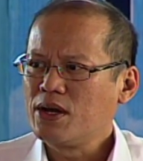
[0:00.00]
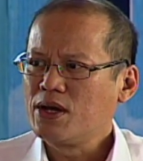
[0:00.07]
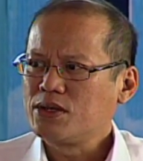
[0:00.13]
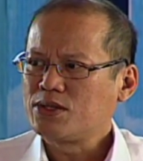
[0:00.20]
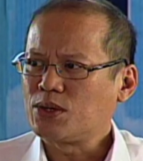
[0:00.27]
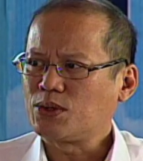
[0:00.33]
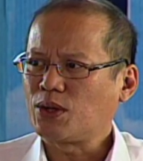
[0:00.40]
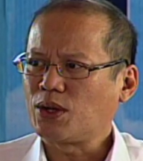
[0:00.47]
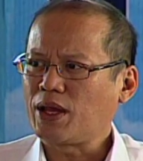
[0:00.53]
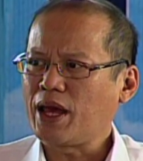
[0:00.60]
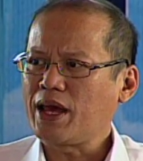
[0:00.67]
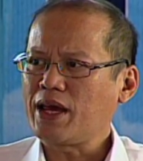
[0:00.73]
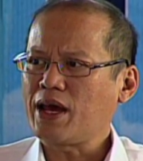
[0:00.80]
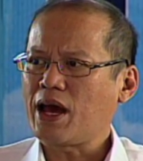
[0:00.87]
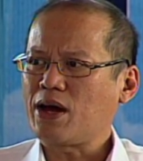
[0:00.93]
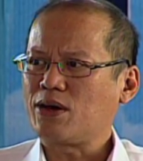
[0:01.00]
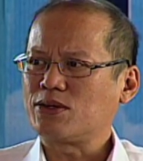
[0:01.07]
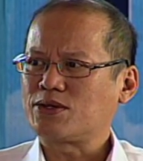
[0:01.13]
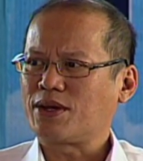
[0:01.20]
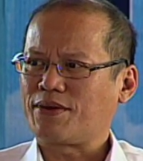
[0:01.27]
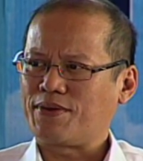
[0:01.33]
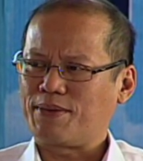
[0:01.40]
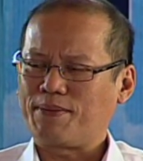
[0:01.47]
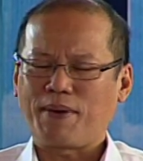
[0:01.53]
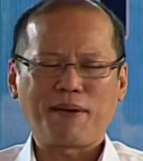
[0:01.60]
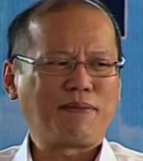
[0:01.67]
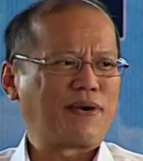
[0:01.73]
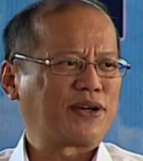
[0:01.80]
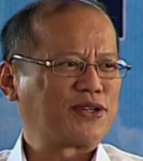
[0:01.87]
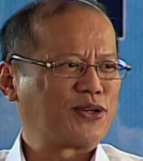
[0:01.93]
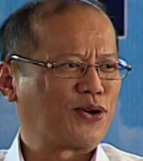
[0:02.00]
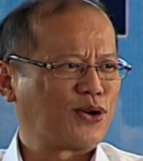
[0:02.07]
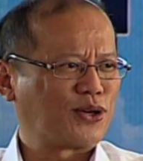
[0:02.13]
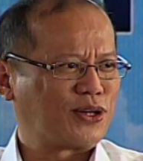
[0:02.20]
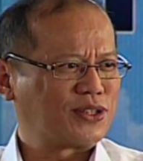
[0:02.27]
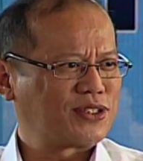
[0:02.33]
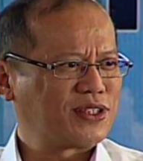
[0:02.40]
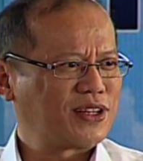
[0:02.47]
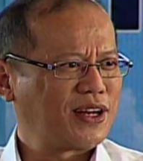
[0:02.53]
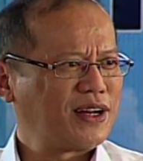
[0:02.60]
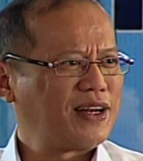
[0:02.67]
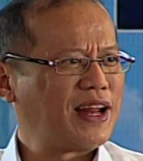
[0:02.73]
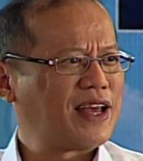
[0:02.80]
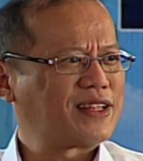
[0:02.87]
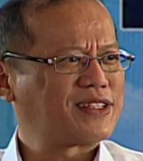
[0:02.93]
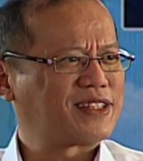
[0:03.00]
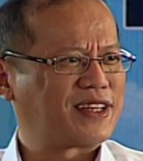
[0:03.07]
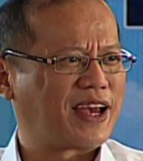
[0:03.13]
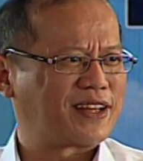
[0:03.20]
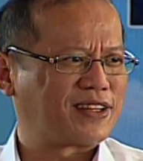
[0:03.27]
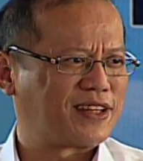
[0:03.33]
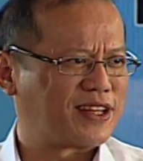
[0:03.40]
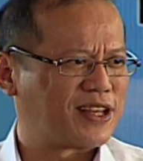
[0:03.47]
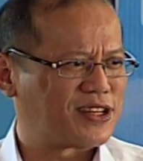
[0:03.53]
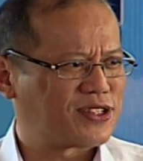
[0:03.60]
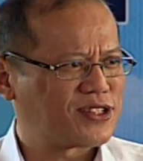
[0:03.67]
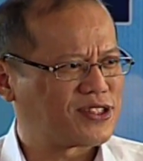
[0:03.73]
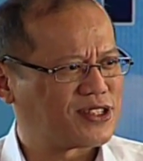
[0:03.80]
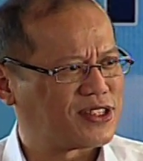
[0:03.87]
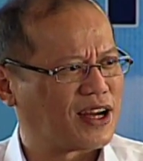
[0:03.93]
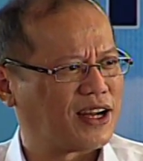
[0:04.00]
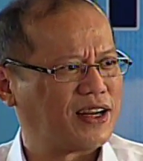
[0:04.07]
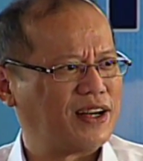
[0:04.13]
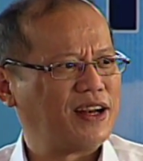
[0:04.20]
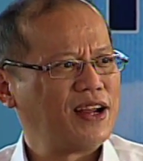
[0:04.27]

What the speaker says: So today, I also give you my marching orders. Let's get this done.